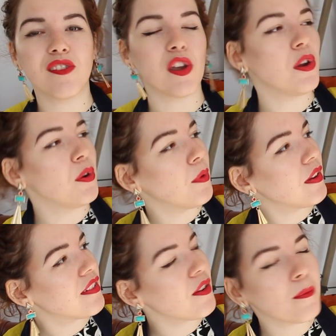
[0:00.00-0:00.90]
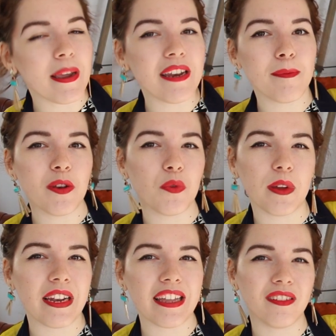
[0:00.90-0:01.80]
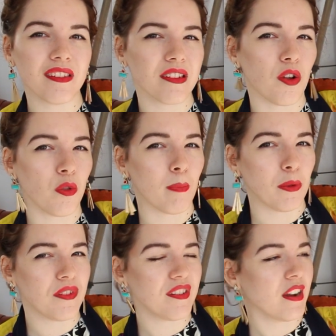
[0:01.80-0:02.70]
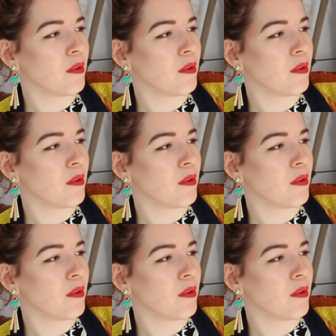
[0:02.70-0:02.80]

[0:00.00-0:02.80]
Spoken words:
So sort of made him into a little sloth monster,